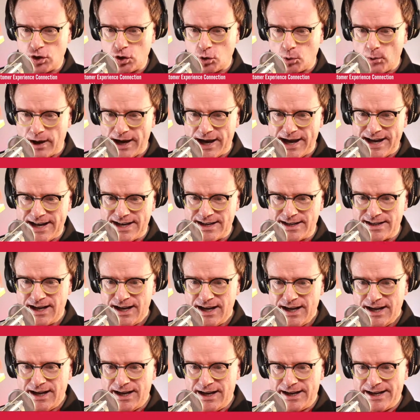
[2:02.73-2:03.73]
Gwen
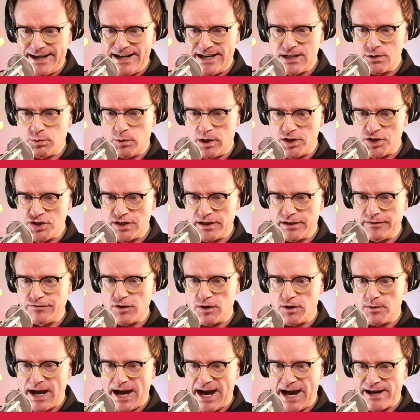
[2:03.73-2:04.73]
is watching
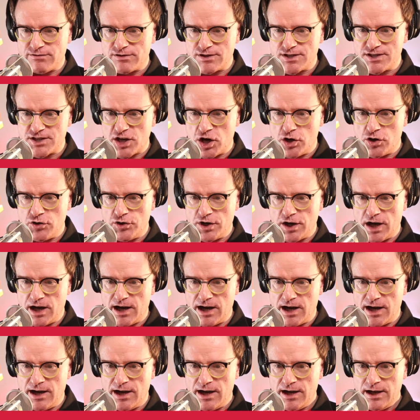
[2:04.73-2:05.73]
from
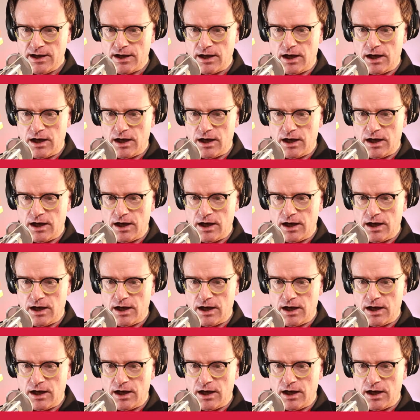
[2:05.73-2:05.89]
Arizona.